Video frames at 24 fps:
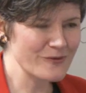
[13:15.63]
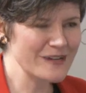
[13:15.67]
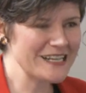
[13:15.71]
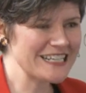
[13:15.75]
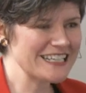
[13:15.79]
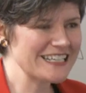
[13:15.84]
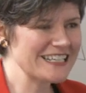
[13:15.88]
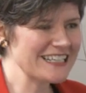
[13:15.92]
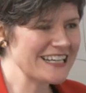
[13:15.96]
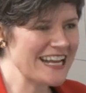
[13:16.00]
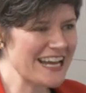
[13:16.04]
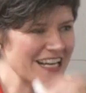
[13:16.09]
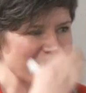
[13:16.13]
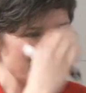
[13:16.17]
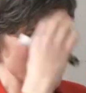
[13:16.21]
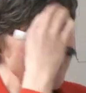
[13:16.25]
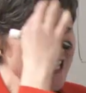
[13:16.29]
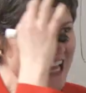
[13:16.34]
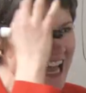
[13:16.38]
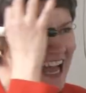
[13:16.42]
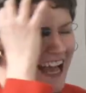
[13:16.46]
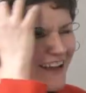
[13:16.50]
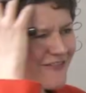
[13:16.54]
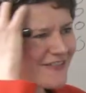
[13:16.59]
we didn't
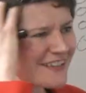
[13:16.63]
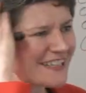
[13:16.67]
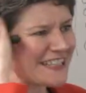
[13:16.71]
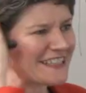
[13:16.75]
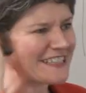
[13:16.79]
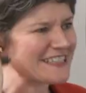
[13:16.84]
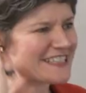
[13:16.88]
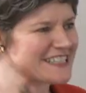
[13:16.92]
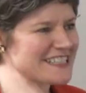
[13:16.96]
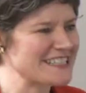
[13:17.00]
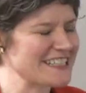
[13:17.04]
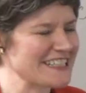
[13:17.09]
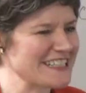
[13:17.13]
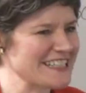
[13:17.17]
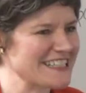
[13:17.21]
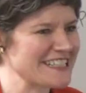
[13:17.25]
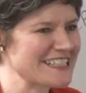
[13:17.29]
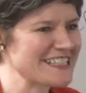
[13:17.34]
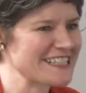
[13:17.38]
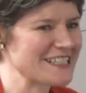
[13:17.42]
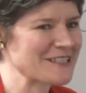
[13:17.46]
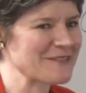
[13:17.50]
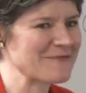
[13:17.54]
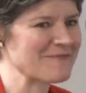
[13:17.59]
actually have any of these
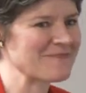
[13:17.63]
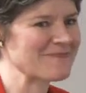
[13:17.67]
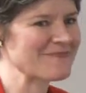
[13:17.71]
studies?